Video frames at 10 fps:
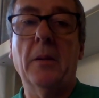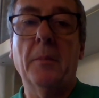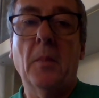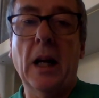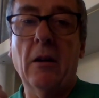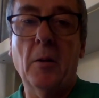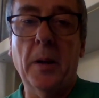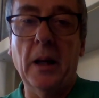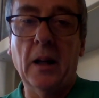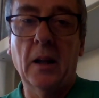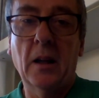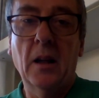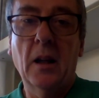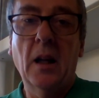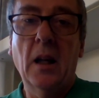up my Arabic
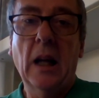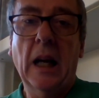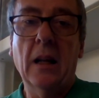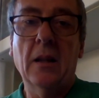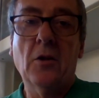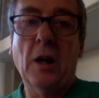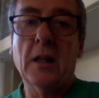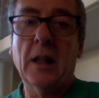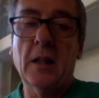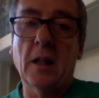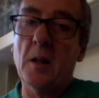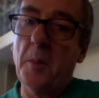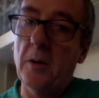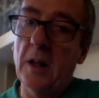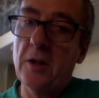and translate it into
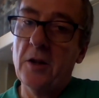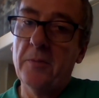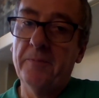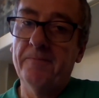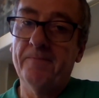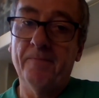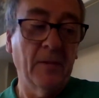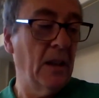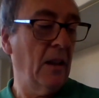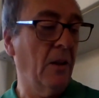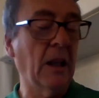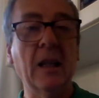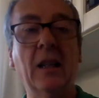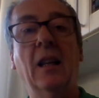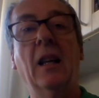Polish.
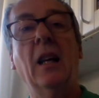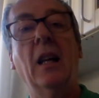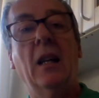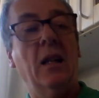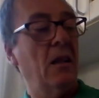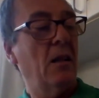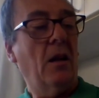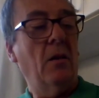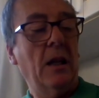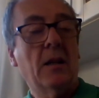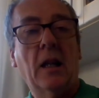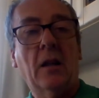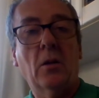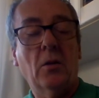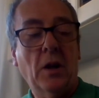Okay, so let's get
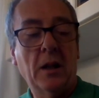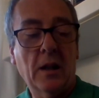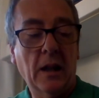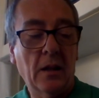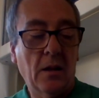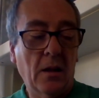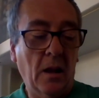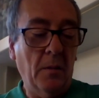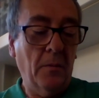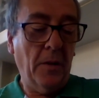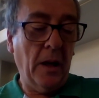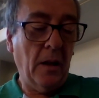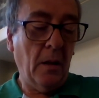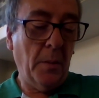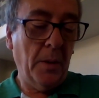Google Translate fired
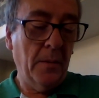up.